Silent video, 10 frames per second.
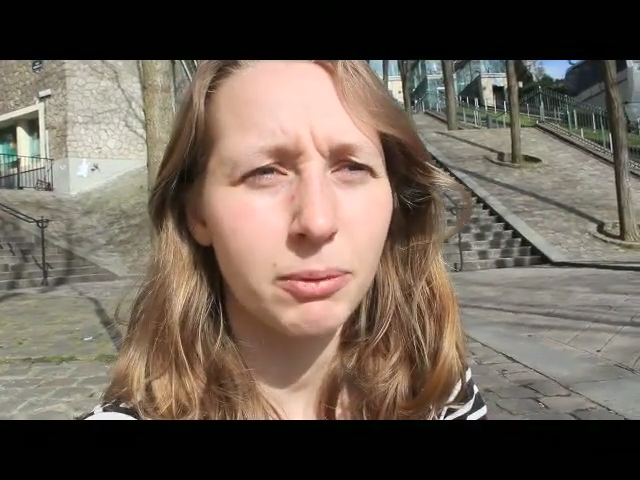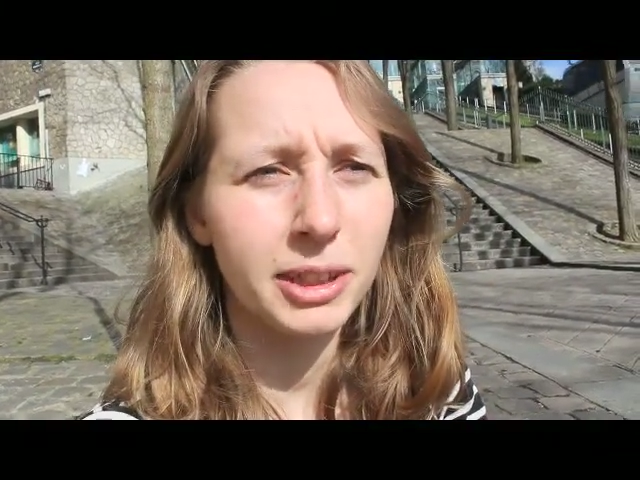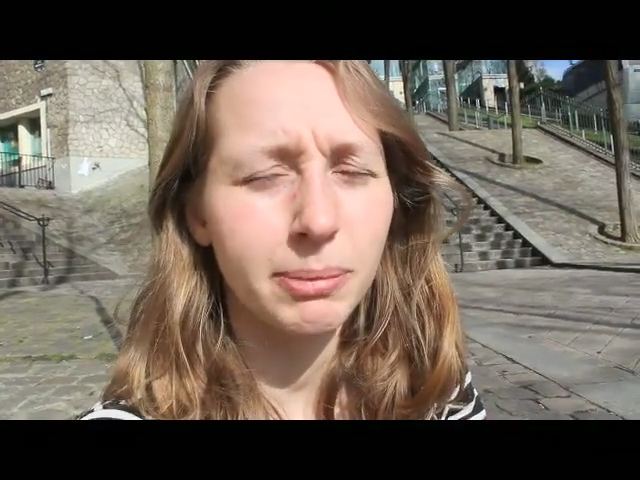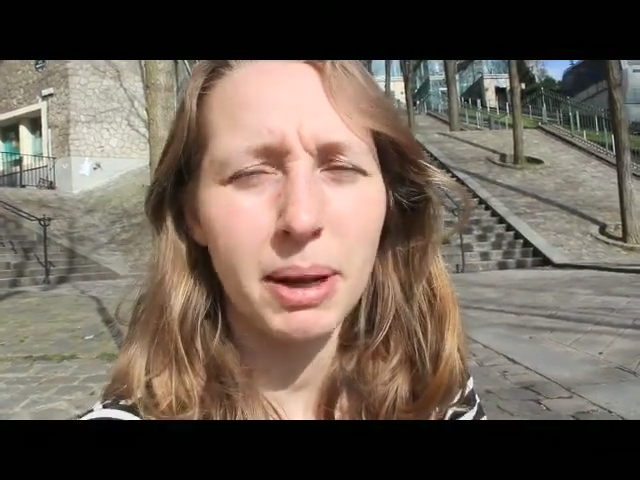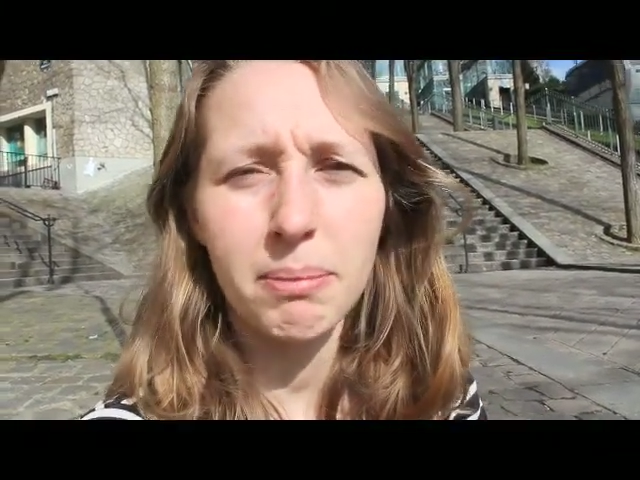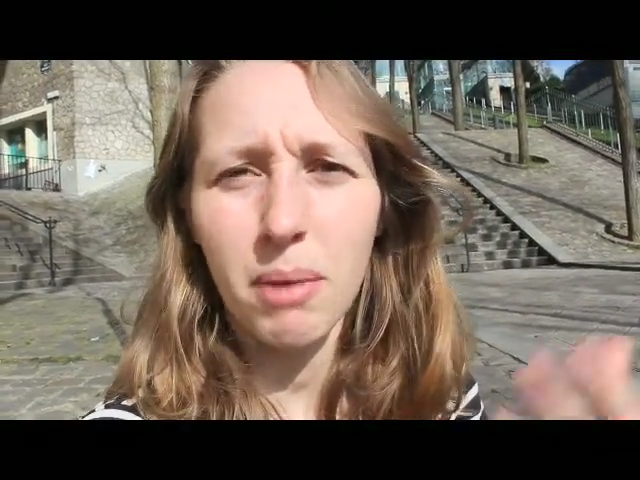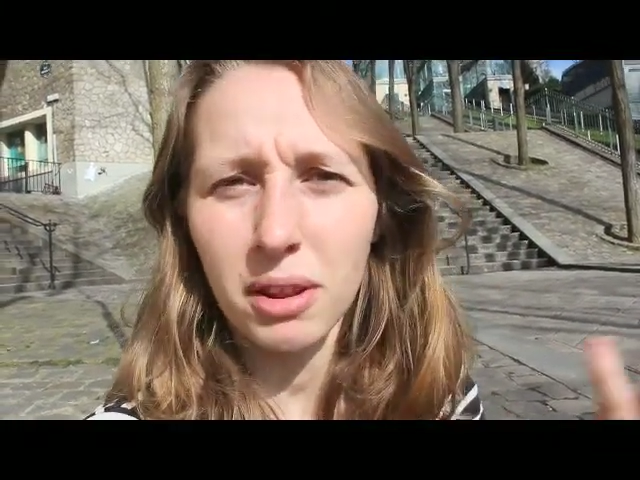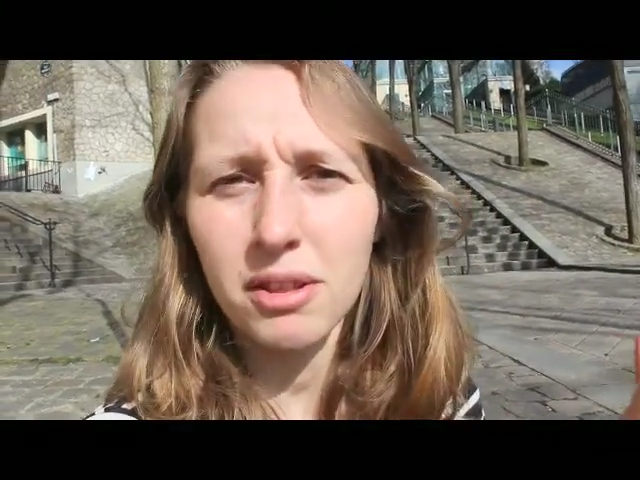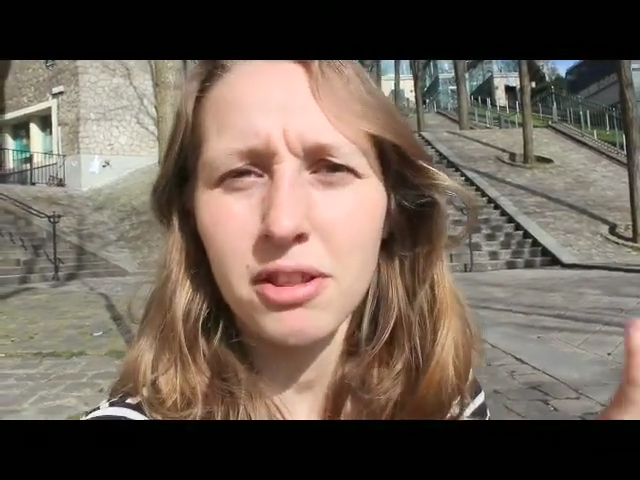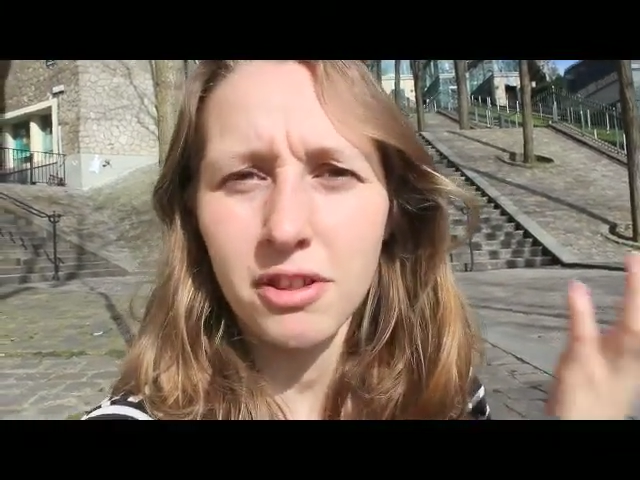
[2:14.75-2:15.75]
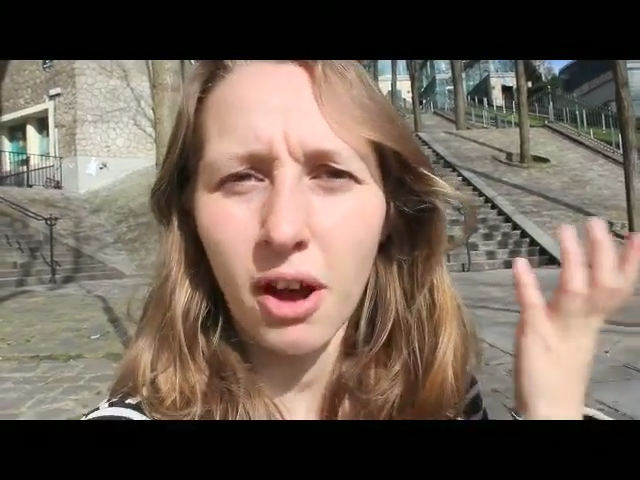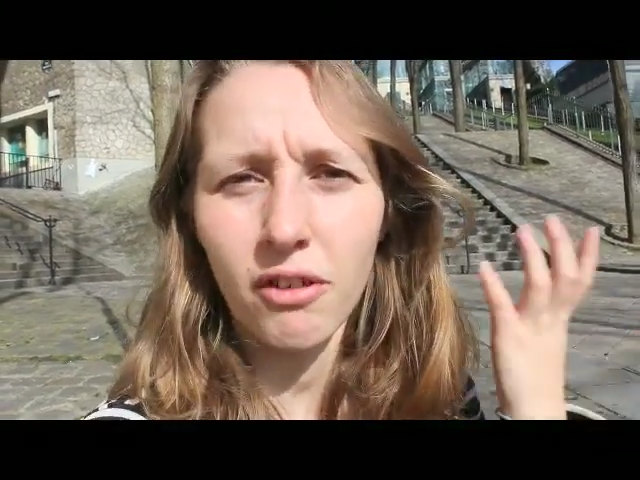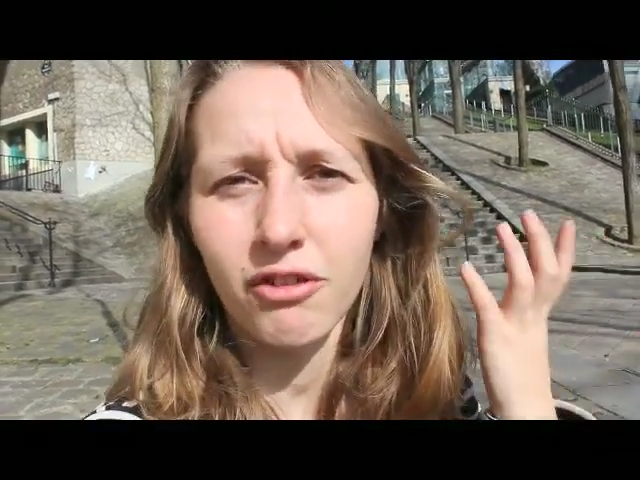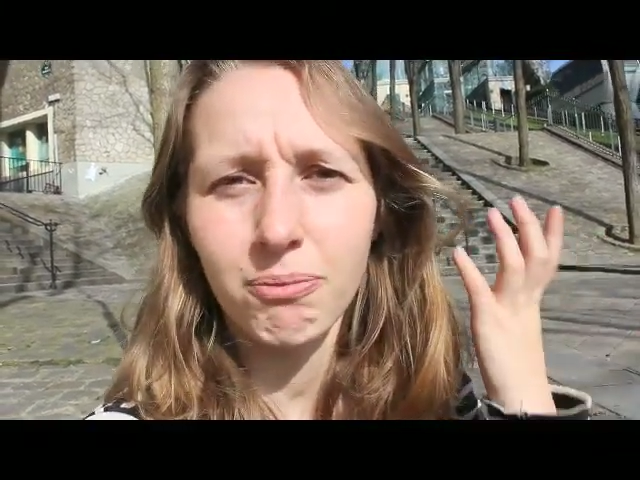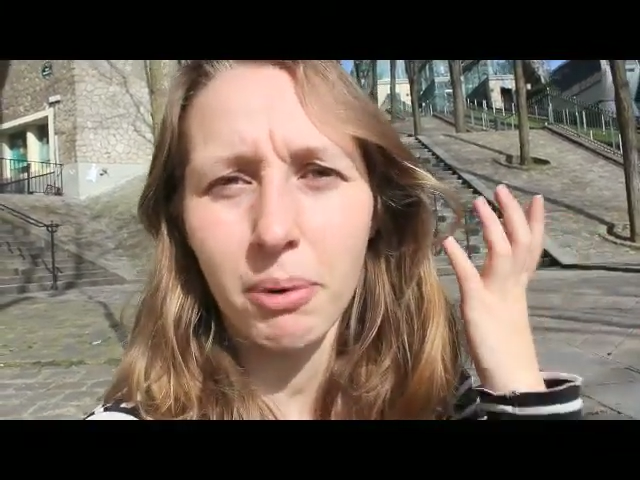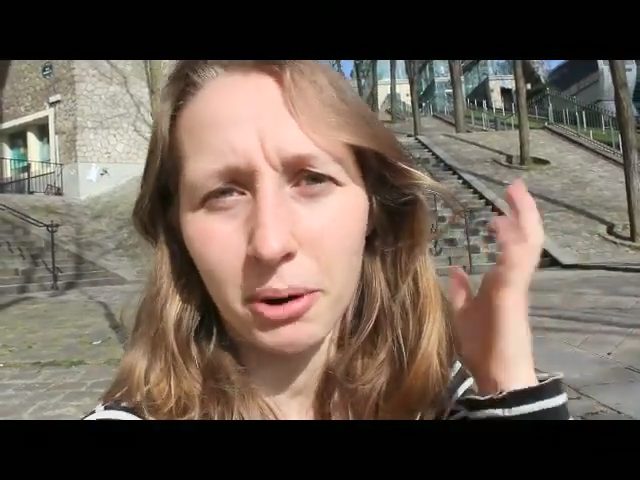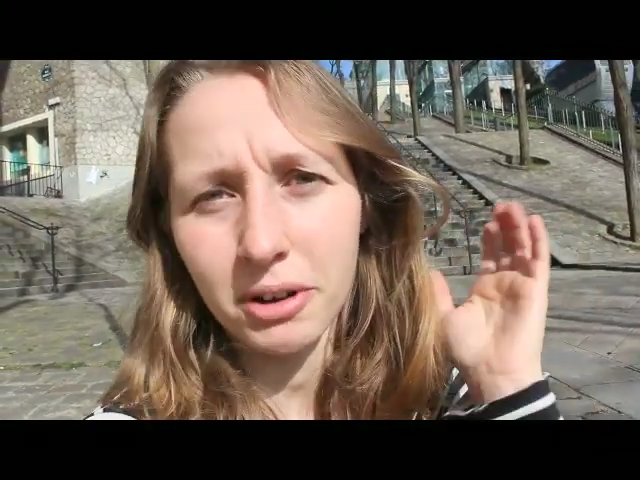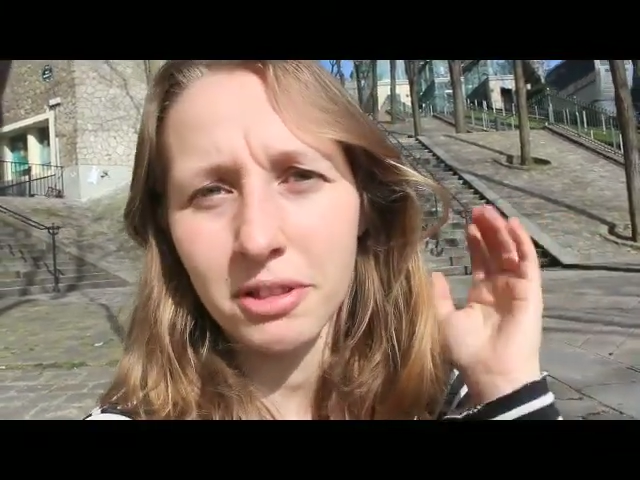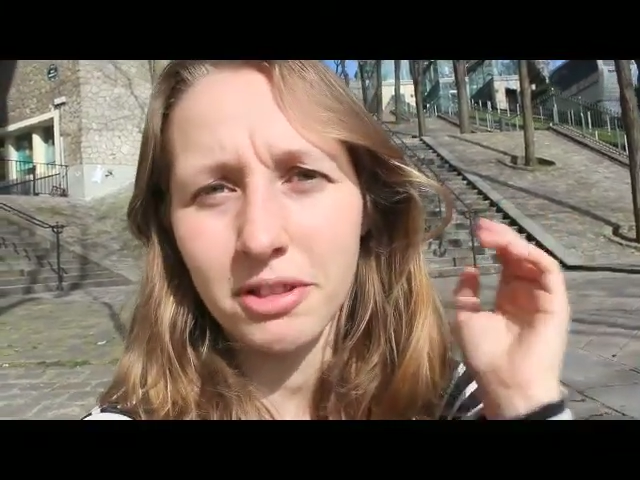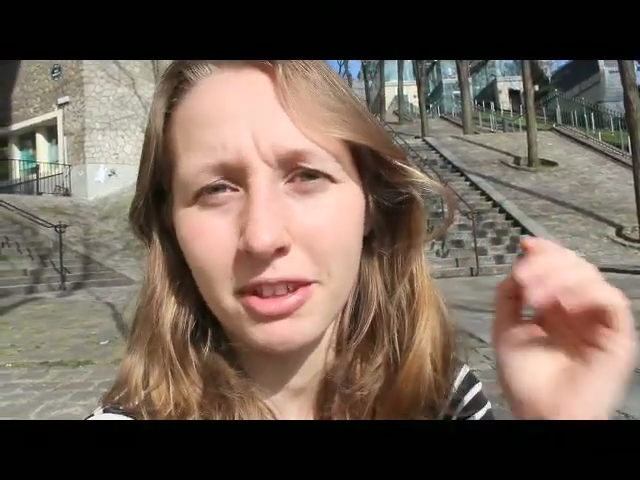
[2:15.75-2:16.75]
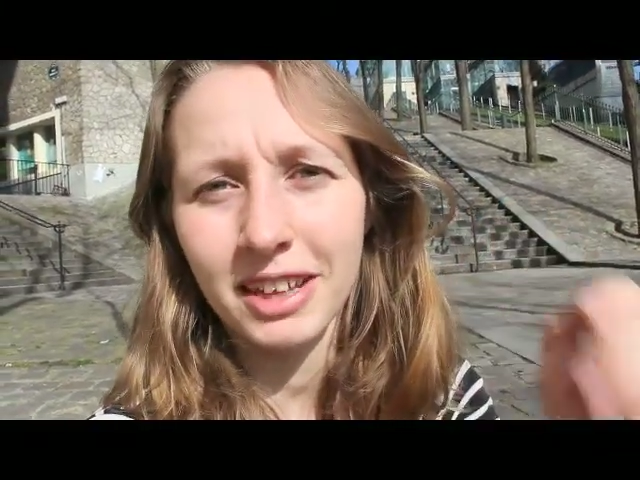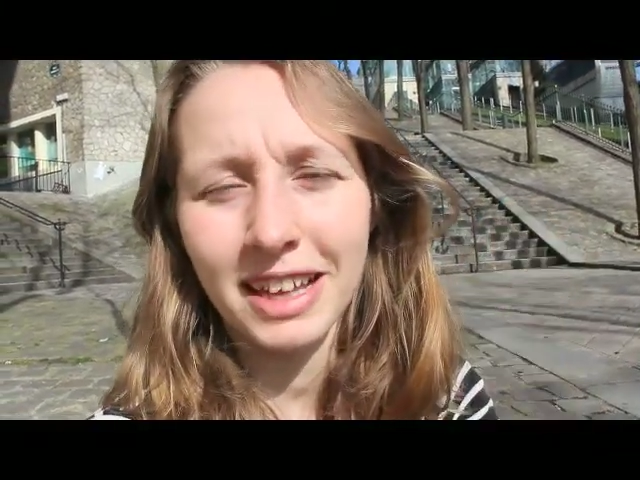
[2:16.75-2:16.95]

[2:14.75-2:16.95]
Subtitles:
was my month of birth.